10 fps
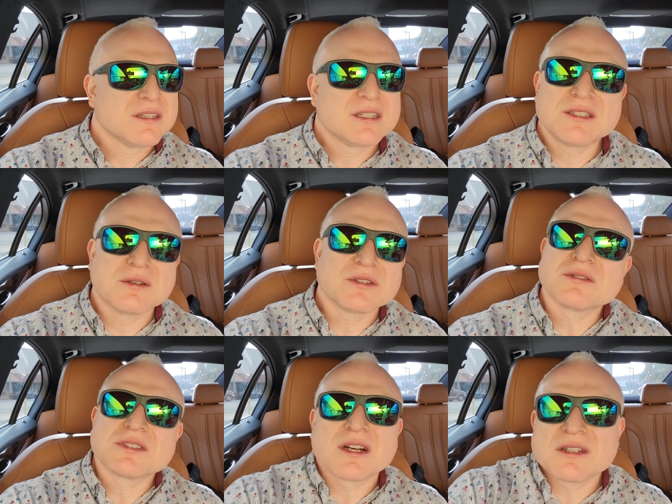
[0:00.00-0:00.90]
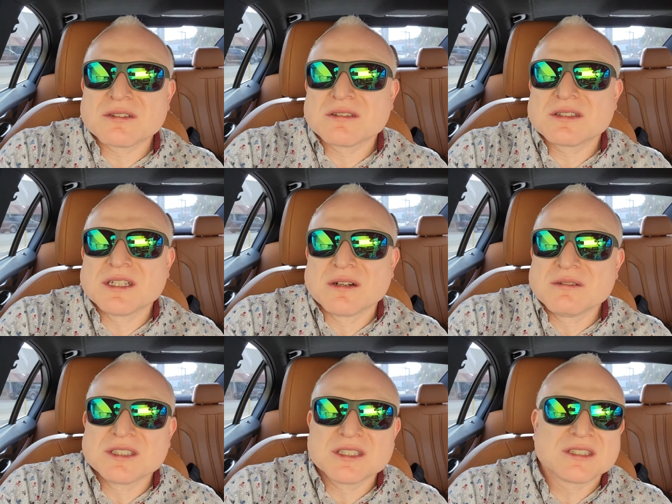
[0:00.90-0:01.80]
then don't don't talk. Don't you
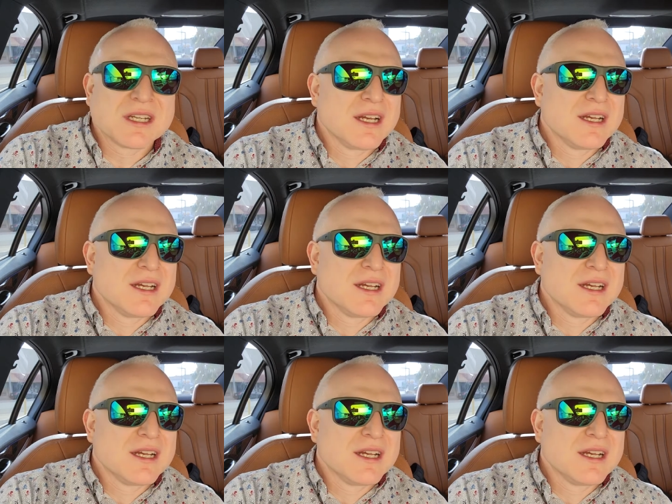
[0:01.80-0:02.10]
know? Just